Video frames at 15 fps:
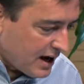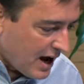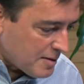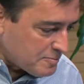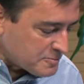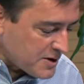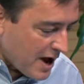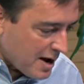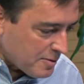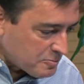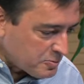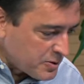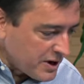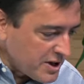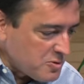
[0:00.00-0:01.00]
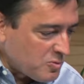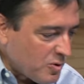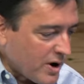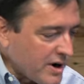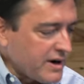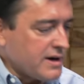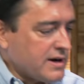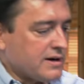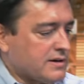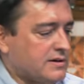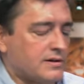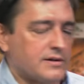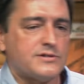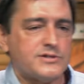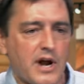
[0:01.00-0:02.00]
I'm, I'm really working
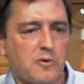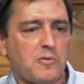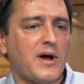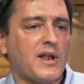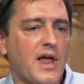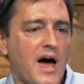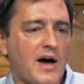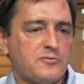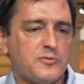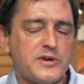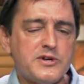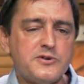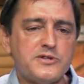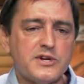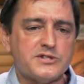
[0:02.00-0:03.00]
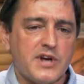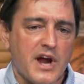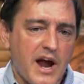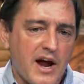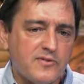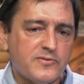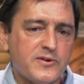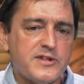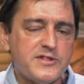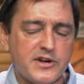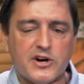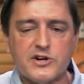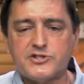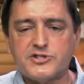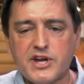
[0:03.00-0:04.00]
in Satterwhite Live. We do this every
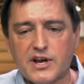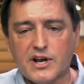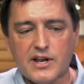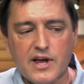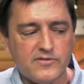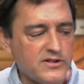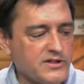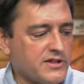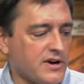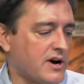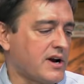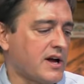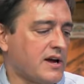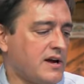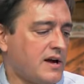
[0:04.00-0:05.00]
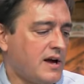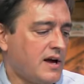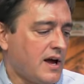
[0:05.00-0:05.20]
Thursday at eleven thirty.